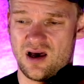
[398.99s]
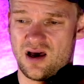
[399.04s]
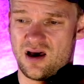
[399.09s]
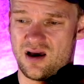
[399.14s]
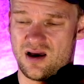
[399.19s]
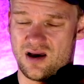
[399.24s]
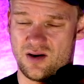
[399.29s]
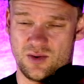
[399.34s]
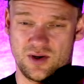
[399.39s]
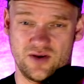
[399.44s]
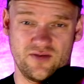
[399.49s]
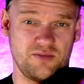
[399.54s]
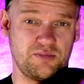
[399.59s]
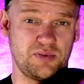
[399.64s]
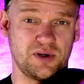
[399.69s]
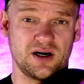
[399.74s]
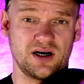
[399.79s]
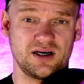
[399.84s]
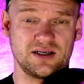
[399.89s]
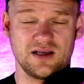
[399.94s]
whatever
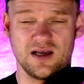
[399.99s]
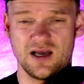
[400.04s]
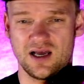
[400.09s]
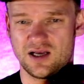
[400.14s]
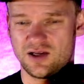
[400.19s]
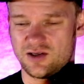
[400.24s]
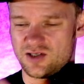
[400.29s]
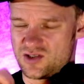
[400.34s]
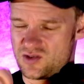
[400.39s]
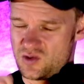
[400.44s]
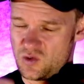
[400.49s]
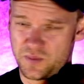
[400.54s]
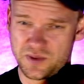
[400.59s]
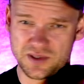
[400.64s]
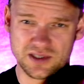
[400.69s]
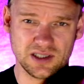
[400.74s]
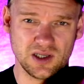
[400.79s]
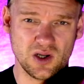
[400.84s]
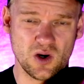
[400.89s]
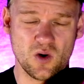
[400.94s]
part, super
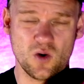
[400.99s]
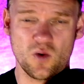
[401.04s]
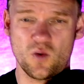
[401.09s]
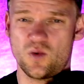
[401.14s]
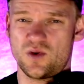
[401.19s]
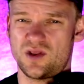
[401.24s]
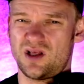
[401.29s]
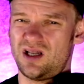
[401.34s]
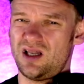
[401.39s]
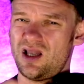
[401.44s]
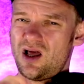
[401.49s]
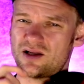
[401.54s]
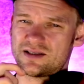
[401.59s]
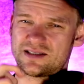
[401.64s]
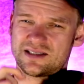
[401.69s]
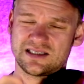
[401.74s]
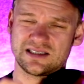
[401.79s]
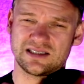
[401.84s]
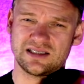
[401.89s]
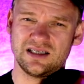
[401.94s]
slow, with a lot
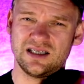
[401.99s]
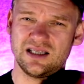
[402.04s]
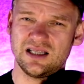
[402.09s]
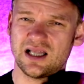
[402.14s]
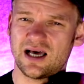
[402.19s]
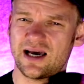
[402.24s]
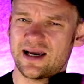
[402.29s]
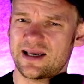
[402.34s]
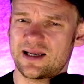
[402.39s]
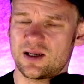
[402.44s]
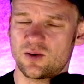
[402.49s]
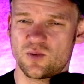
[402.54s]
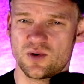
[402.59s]
sliding,